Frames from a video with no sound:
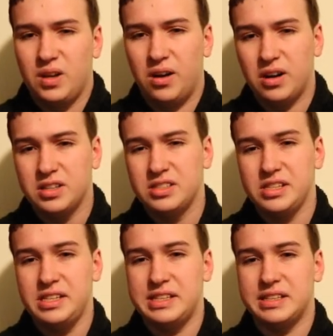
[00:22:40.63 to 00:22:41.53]

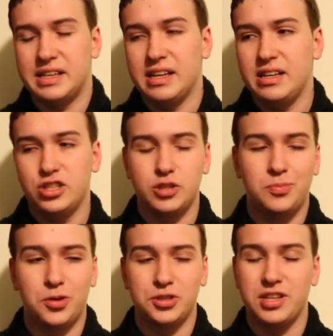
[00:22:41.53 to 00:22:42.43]
Honestly, getting just
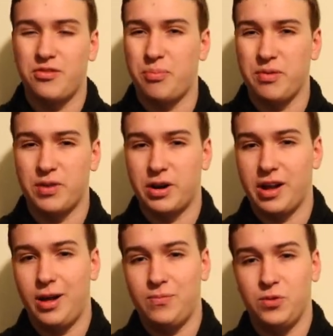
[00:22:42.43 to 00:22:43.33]
more stuff would be very
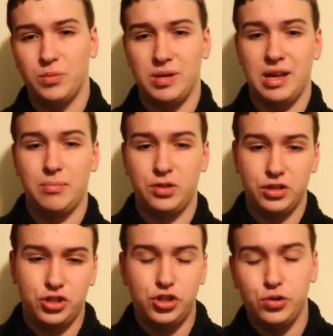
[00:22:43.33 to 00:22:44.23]
helpful to be able to
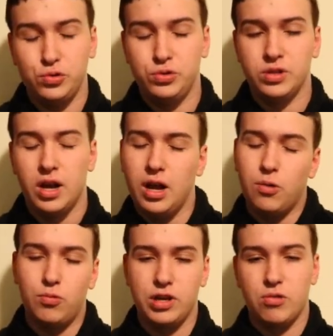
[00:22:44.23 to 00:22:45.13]
choose
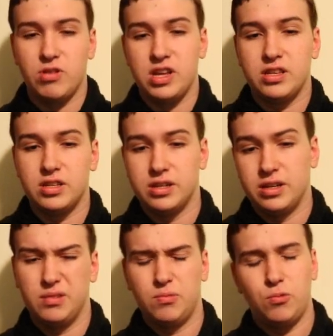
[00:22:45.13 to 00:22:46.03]
what you
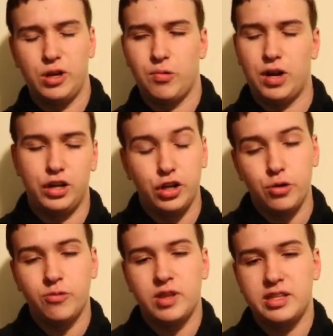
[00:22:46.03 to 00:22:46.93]
want to
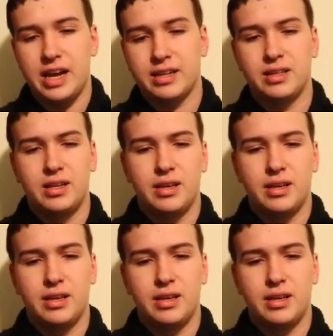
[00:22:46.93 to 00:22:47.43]
do with the deck.